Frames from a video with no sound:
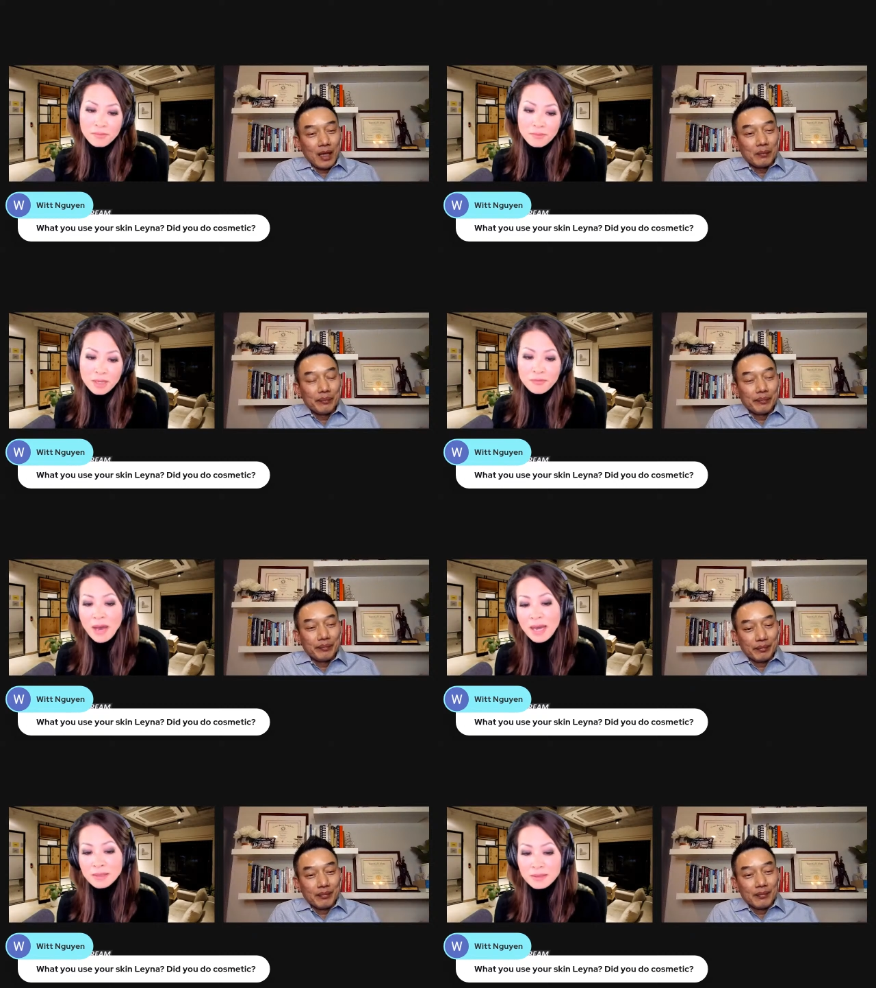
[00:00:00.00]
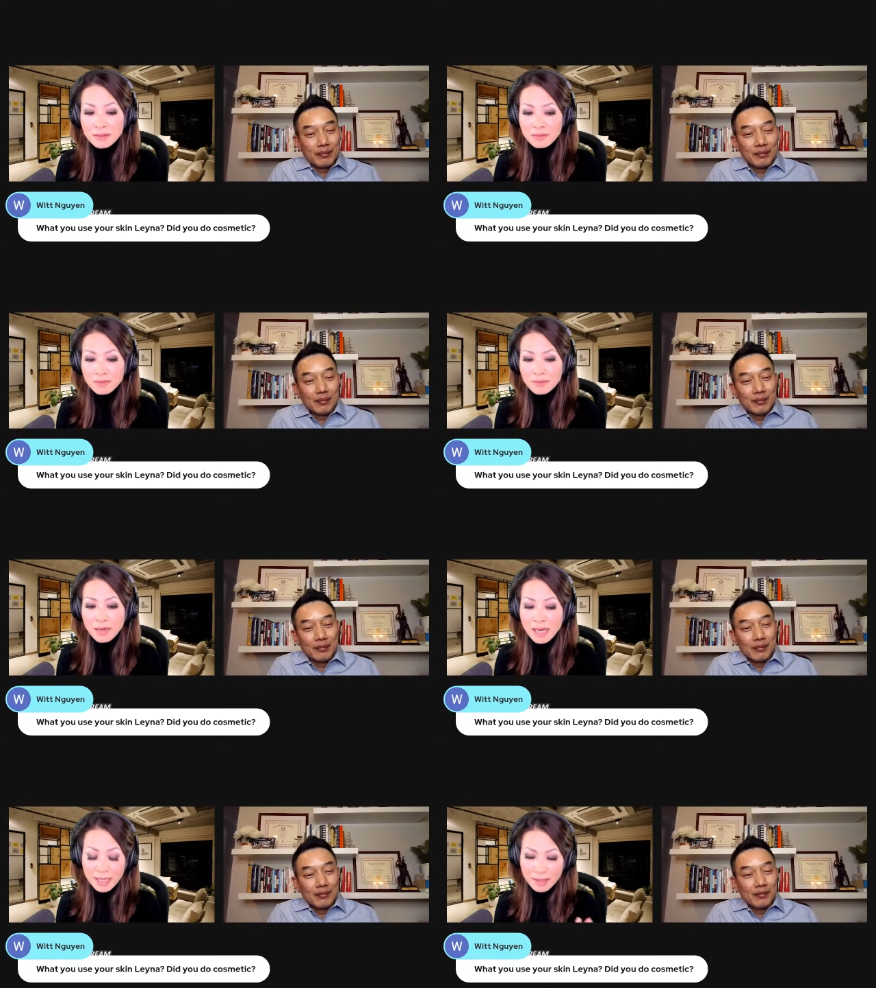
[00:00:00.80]
Speaker 1: In yeah. fact, I
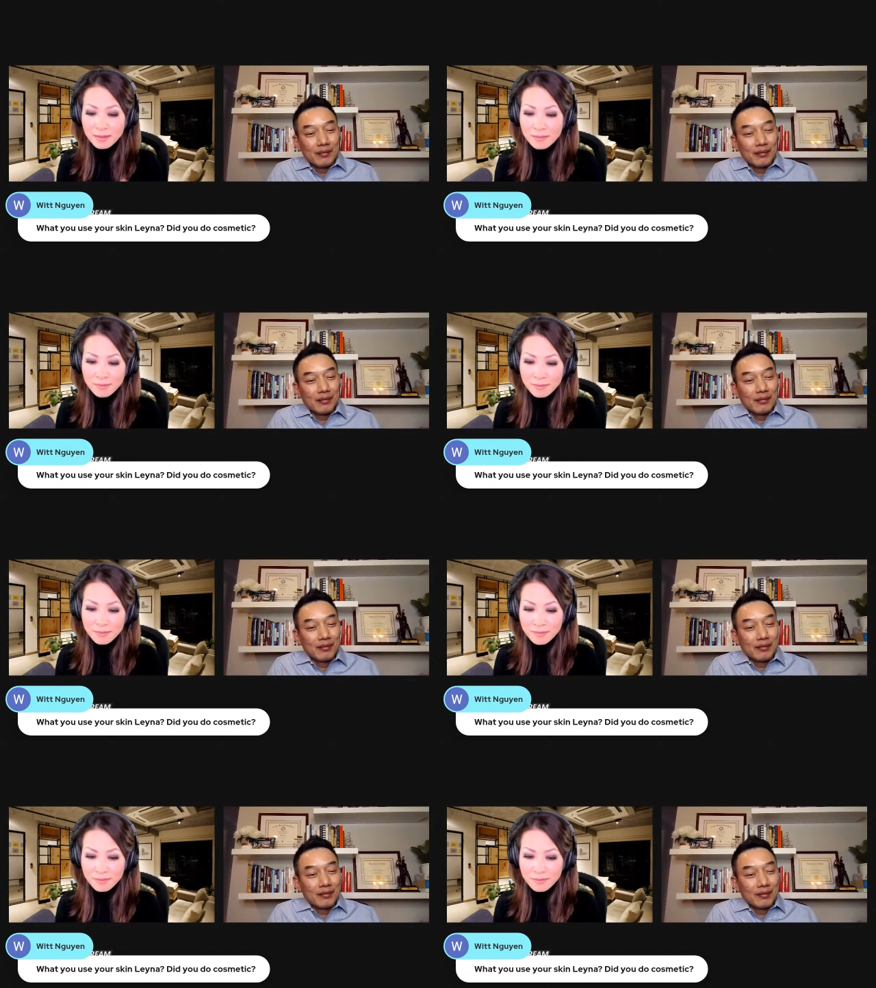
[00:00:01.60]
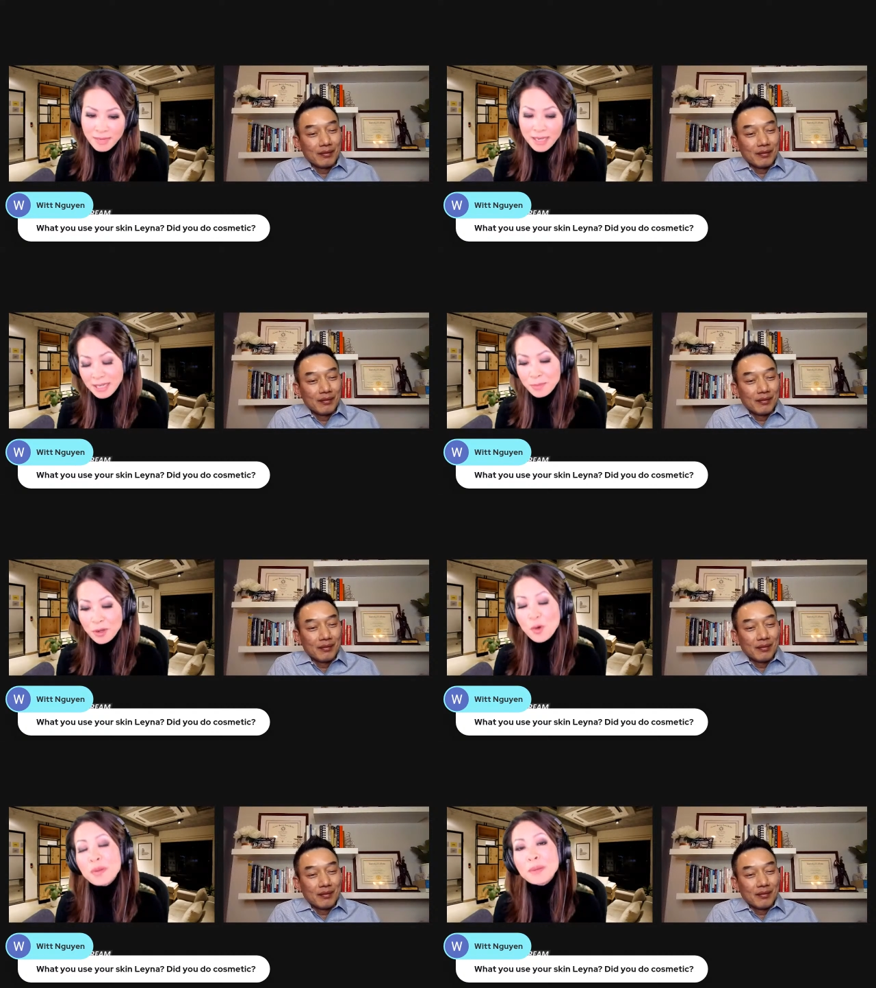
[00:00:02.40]
had to I had to keep on
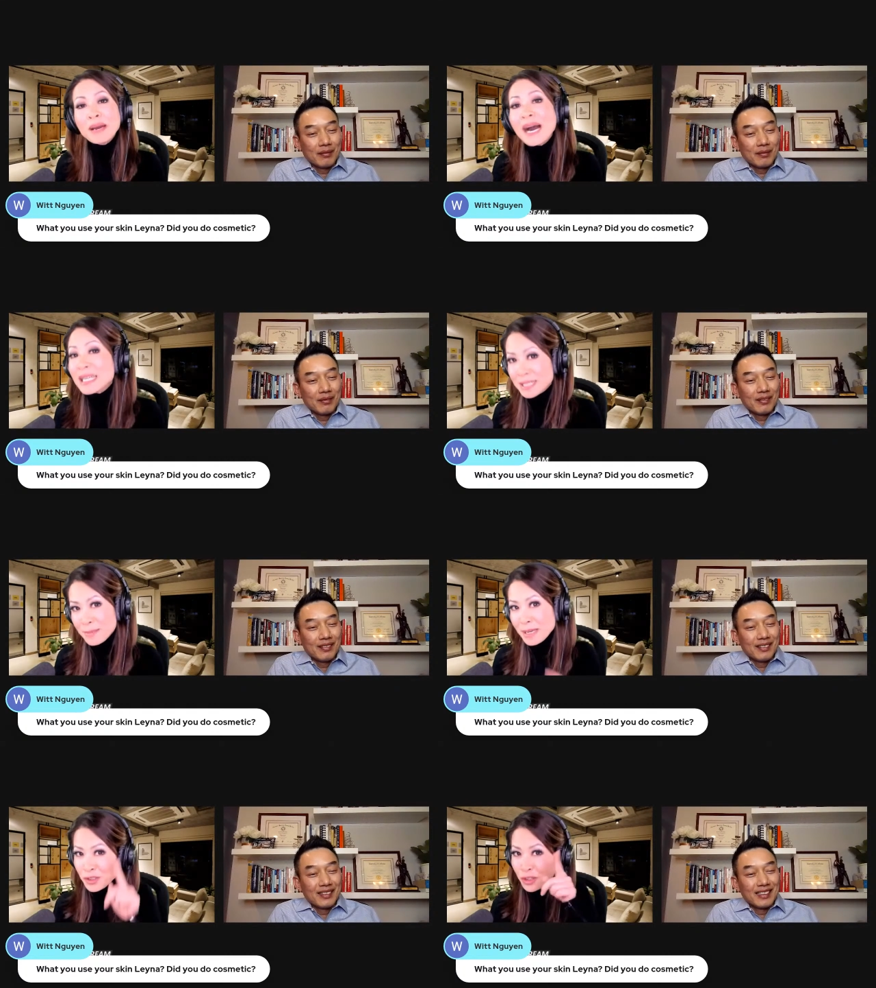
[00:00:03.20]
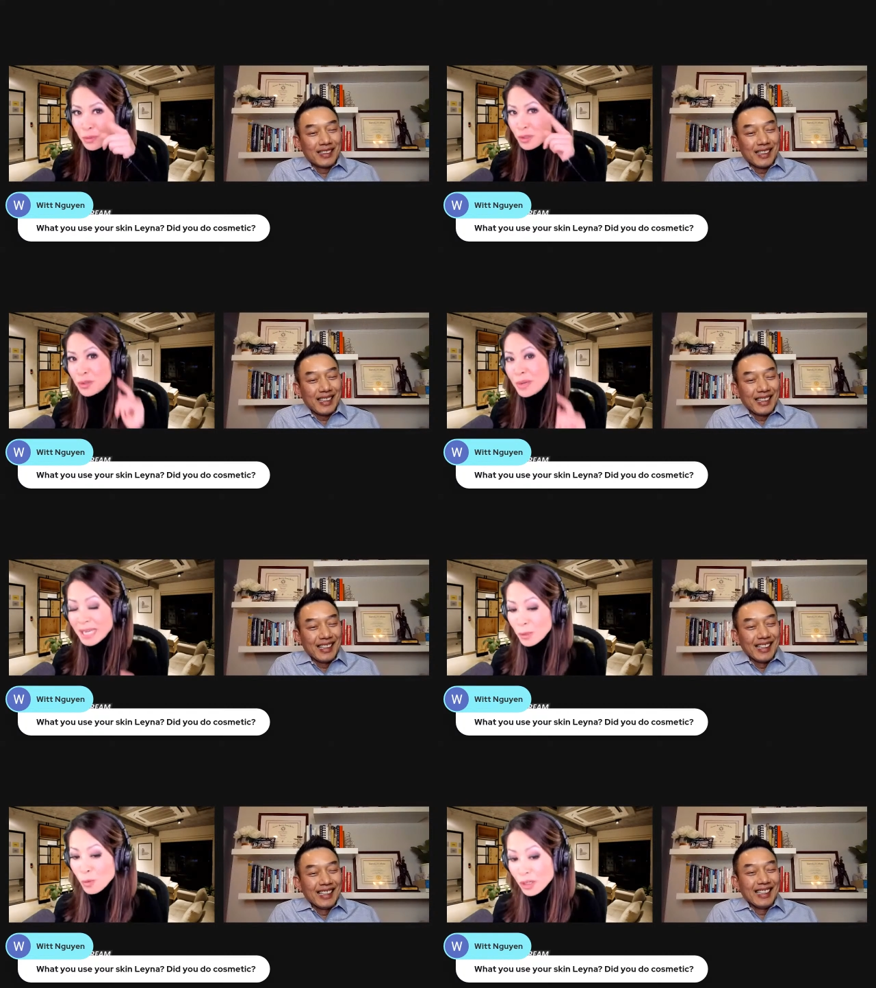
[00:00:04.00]
opening my eyes to make sure you were doing
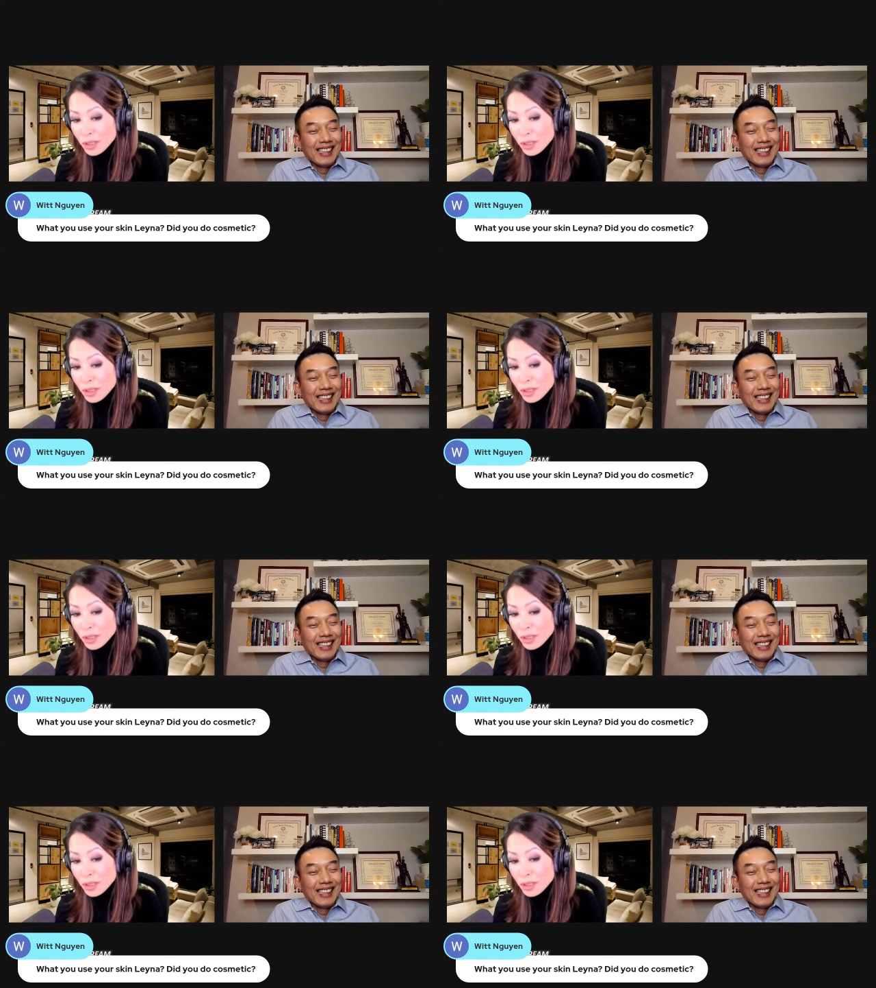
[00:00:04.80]
any work.